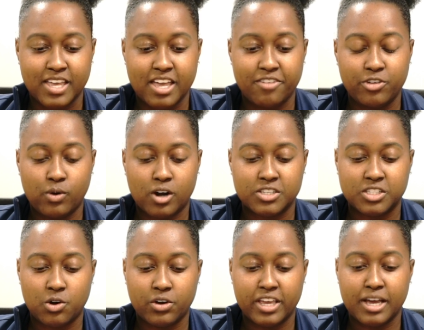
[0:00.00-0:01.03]
If you are
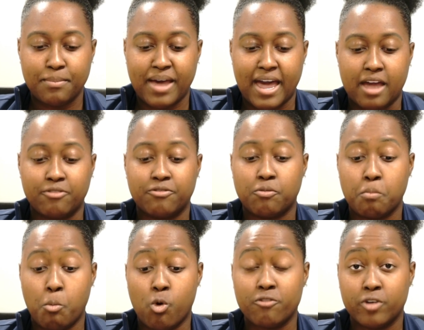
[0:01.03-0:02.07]
soaking a pad
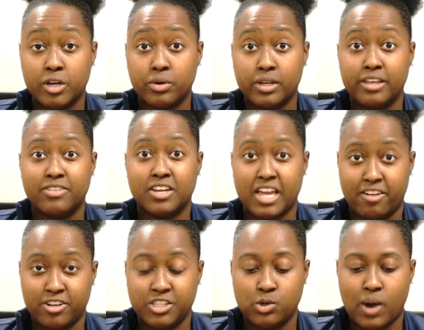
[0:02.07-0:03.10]
more frequently than
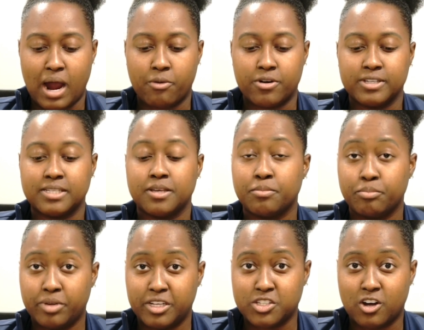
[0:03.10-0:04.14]
every two hours,
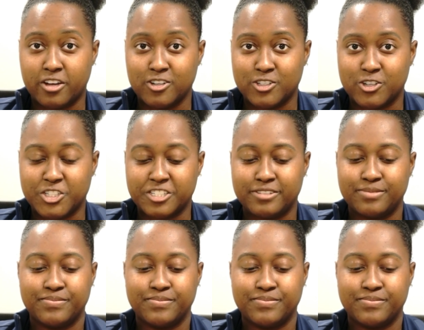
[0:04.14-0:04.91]
please call your surgeon.